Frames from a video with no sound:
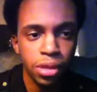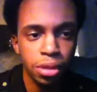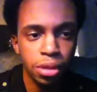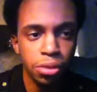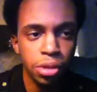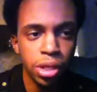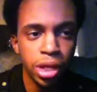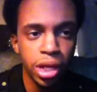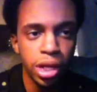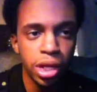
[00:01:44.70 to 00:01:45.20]

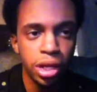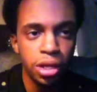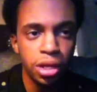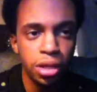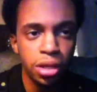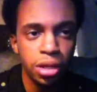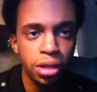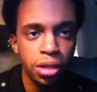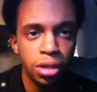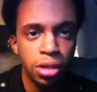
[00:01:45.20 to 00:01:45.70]
Okay?
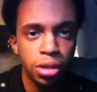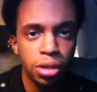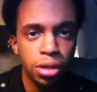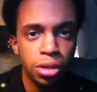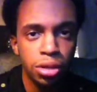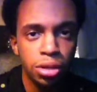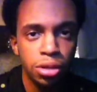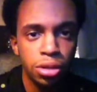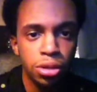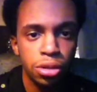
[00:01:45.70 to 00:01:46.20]

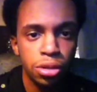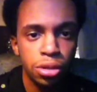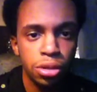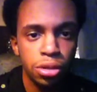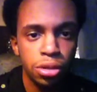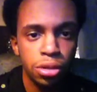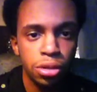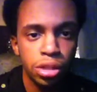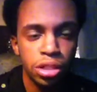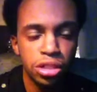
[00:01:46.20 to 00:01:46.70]

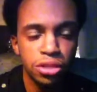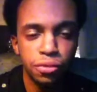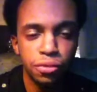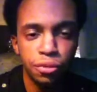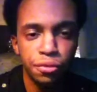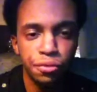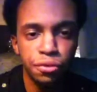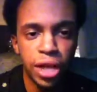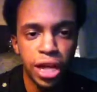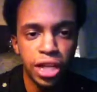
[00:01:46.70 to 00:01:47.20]
It's a
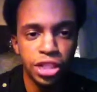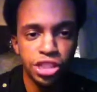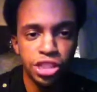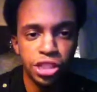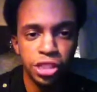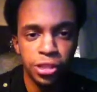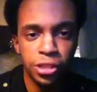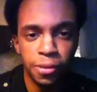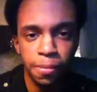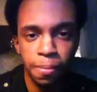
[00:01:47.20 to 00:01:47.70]

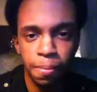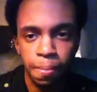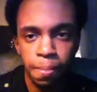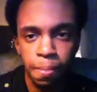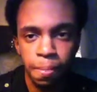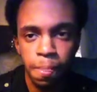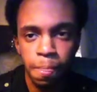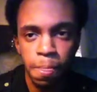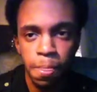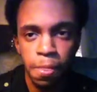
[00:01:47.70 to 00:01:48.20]
reflection.
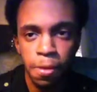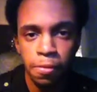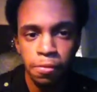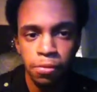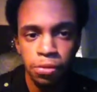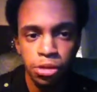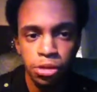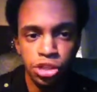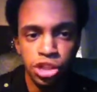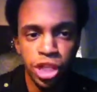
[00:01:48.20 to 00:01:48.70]

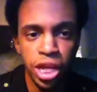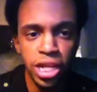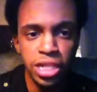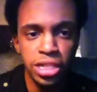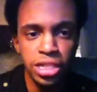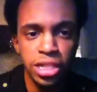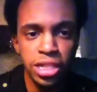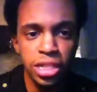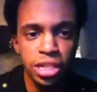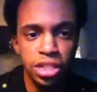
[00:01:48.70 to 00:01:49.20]

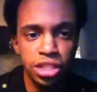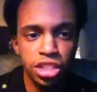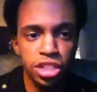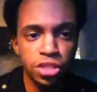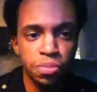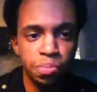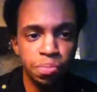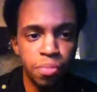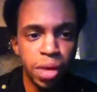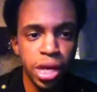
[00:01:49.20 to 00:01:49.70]
Jay-Z didn't
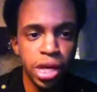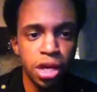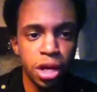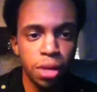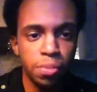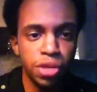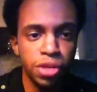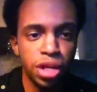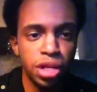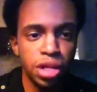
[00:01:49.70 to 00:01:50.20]
just make
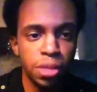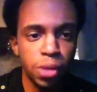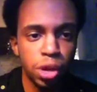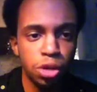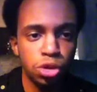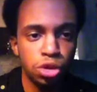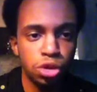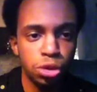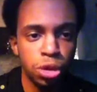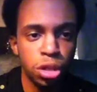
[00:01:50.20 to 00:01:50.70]
up nothing
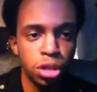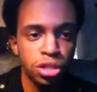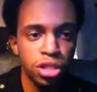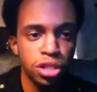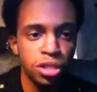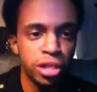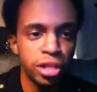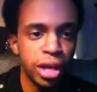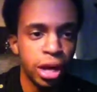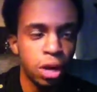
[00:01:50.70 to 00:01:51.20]
about drug
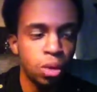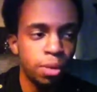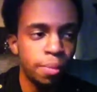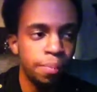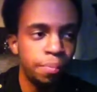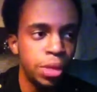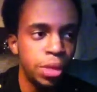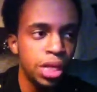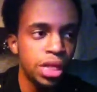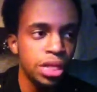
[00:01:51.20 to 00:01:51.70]
dealing. Like
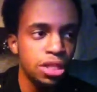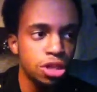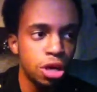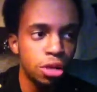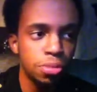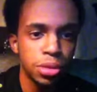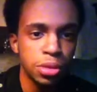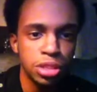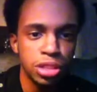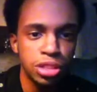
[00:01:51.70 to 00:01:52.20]
when Biggie
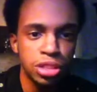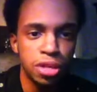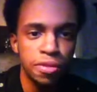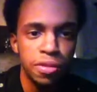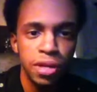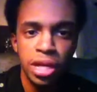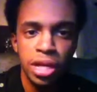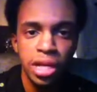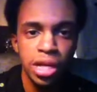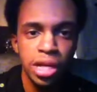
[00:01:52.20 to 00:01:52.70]
talked about the stuff,
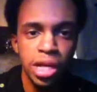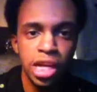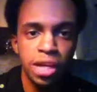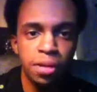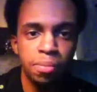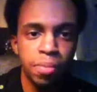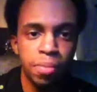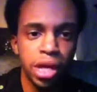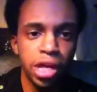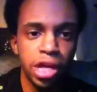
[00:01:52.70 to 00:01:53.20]
he
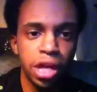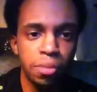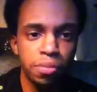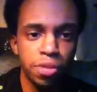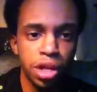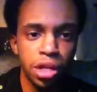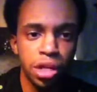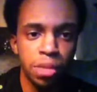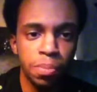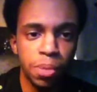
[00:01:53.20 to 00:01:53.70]
ain't make up
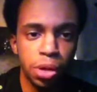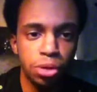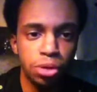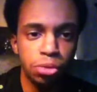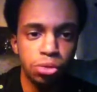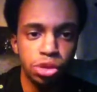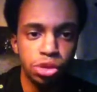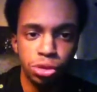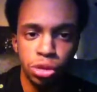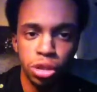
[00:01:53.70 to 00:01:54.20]
nothing about
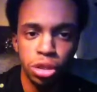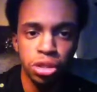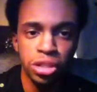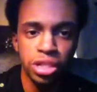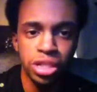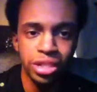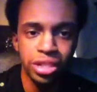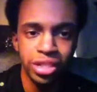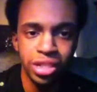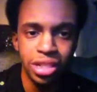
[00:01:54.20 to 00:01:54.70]
no drug
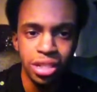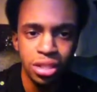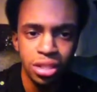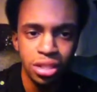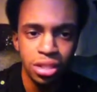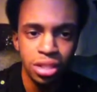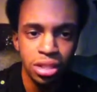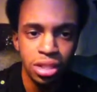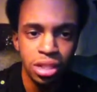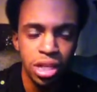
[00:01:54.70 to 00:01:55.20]
dealing.
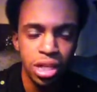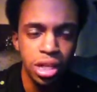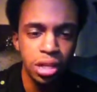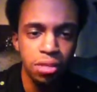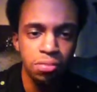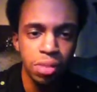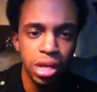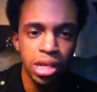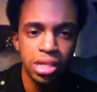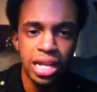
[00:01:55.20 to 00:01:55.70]
He
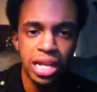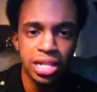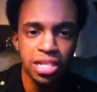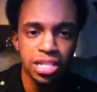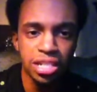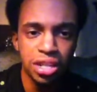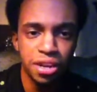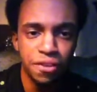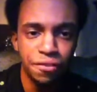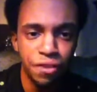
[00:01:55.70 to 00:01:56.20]
ain't make that
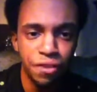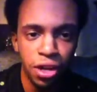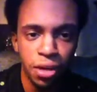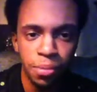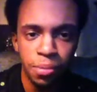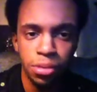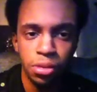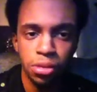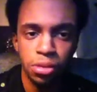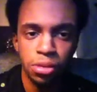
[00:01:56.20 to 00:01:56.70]
stuff up.